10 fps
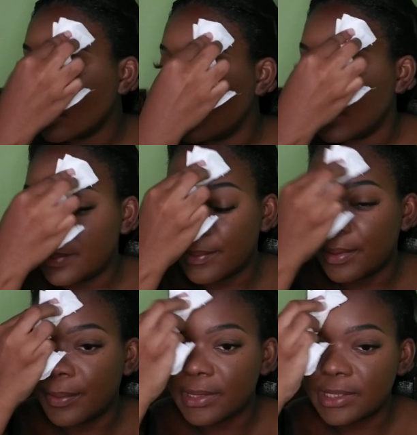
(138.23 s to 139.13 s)
you probably
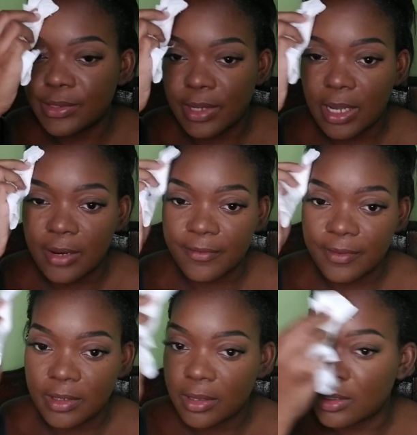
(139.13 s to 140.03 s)
want to do a
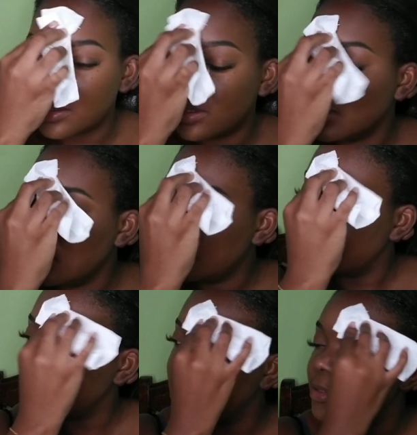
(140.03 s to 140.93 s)
colorful look,
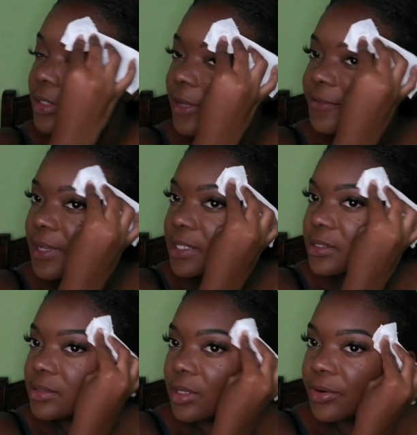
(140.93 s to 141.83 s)
but you know your face
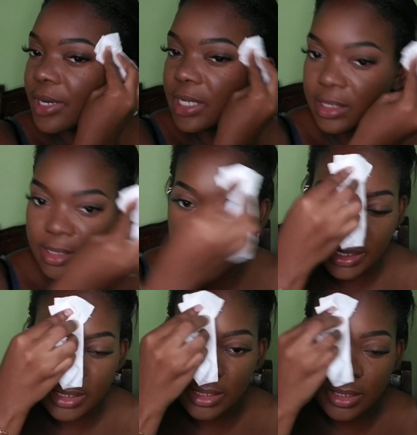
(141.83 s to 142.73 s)
is already
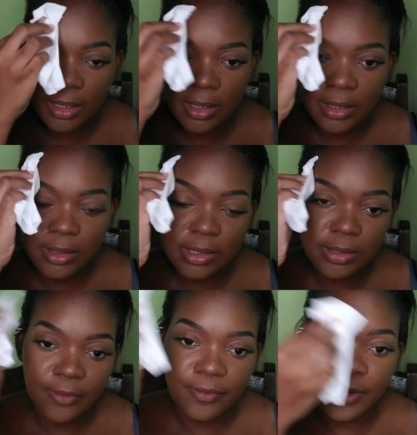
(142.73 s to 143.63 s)
done and
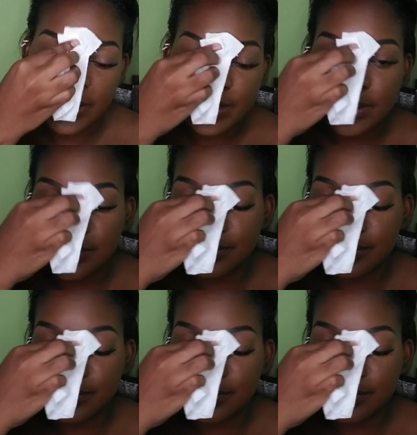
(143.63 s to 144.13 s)
so forth.